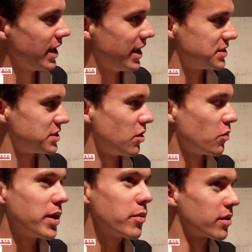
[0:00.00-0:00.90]
and so
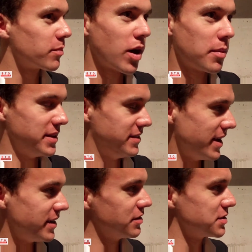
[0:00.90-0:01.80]
we were probably
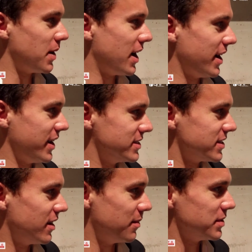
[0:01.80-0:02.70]
10 years behind
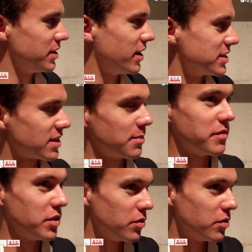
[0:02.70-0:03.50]
some of you